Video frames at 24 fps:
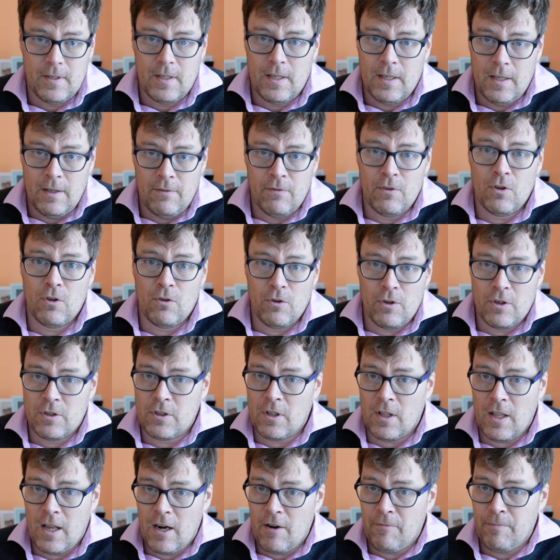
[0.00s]
even though there's
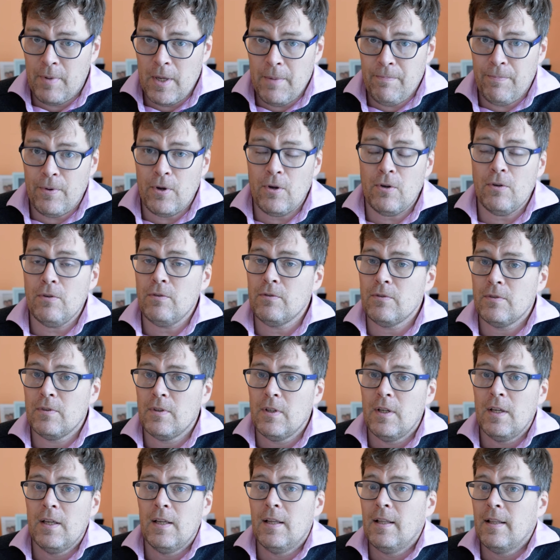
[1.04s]
a lot of
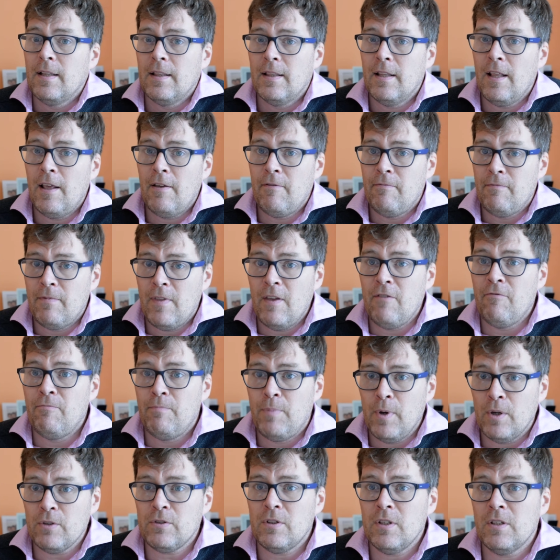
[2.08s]
people, they've
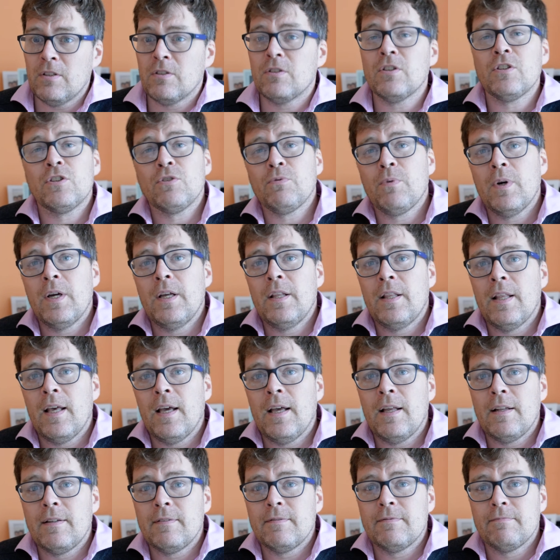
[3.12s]
built it in such a way
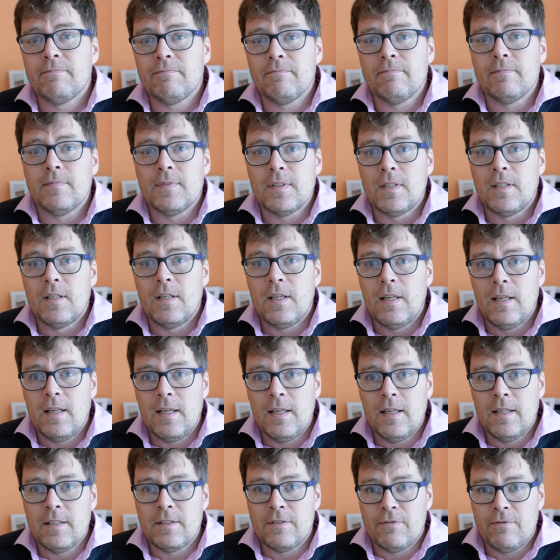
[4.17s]
that
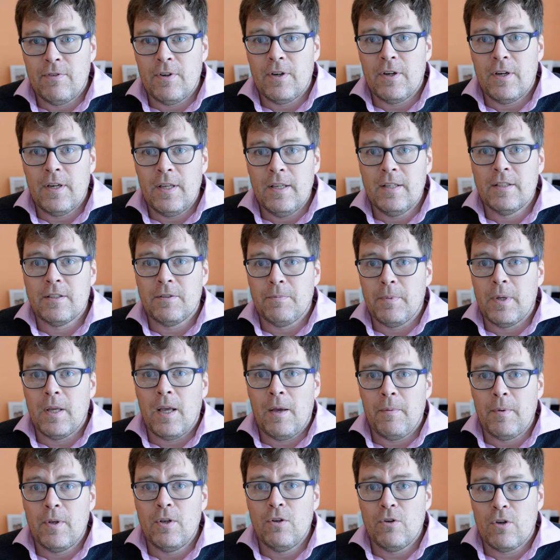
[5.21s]
it's very intimate.
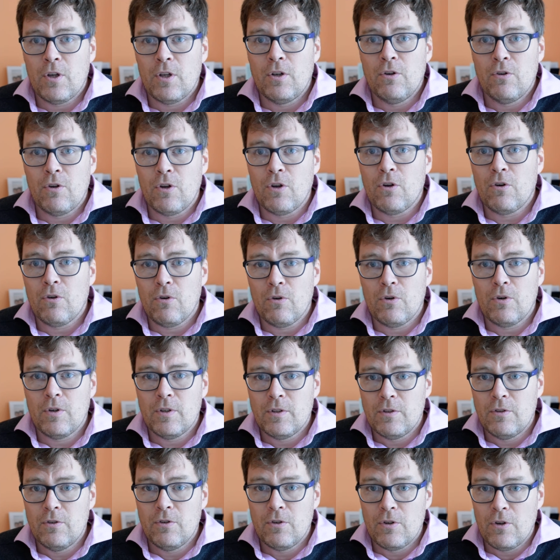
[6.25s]
I mean, you can
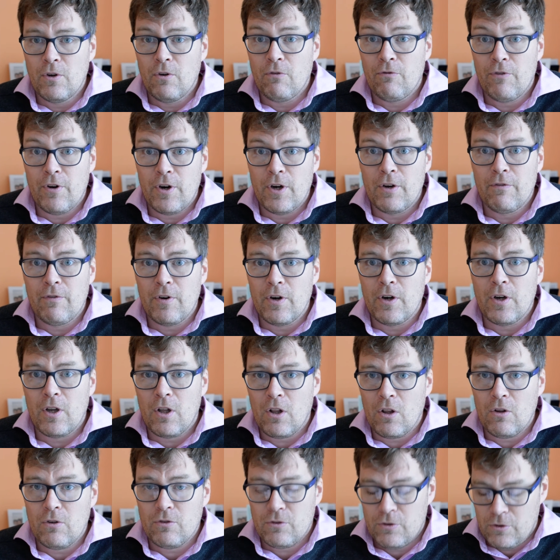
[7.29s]
go very, very
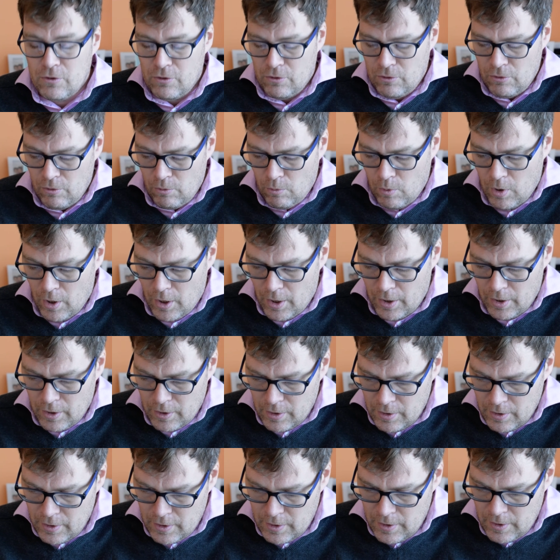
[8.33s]
close to the
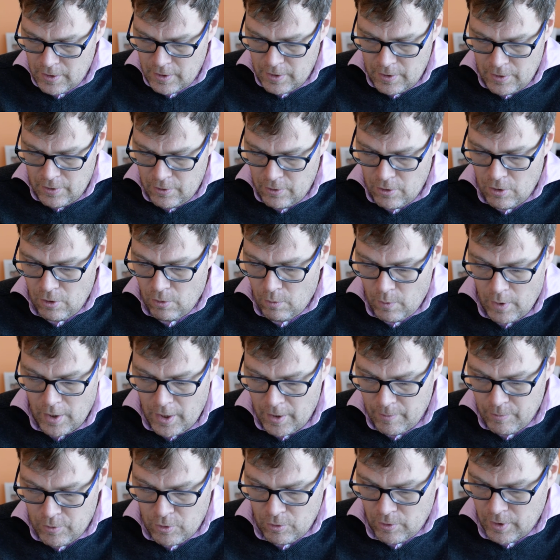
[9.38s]
water. You go right
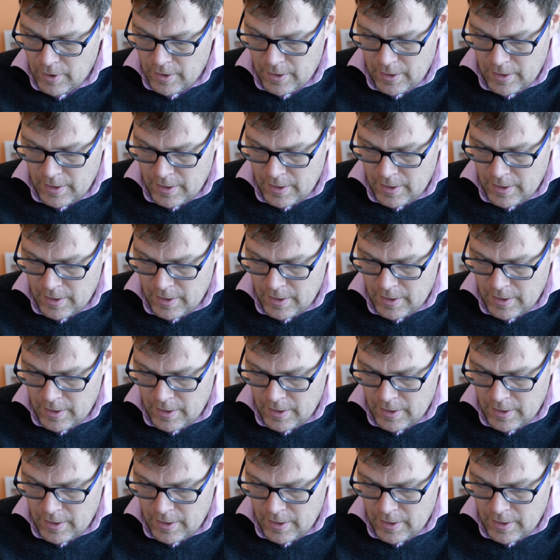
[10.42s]
up to it.